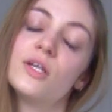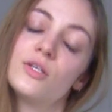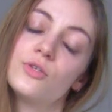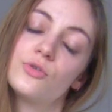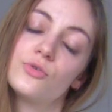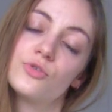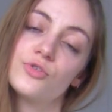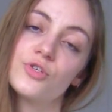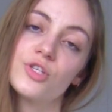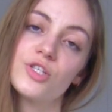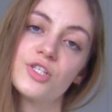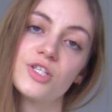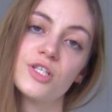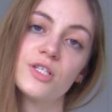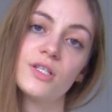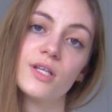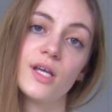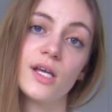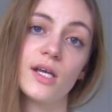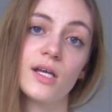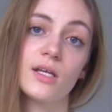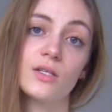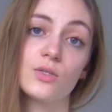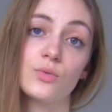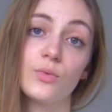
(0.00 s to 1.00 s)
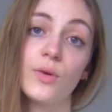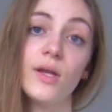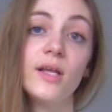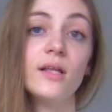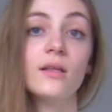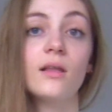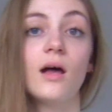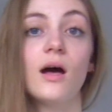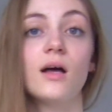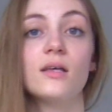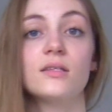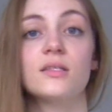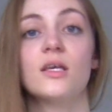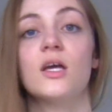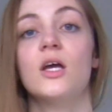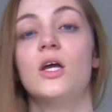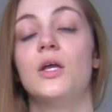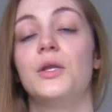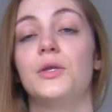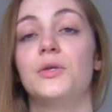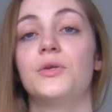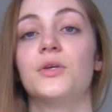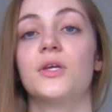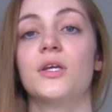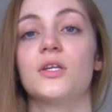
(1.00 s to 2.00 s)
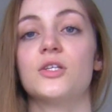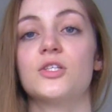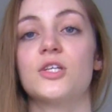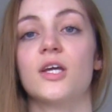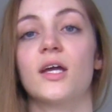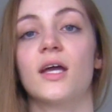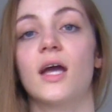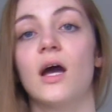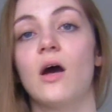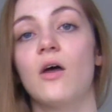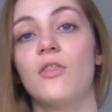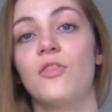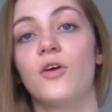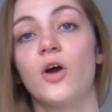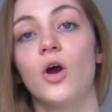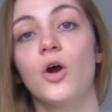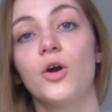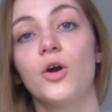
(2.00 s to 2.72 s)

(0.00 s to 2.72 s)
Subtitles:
nutrition and weight loss, you can check out the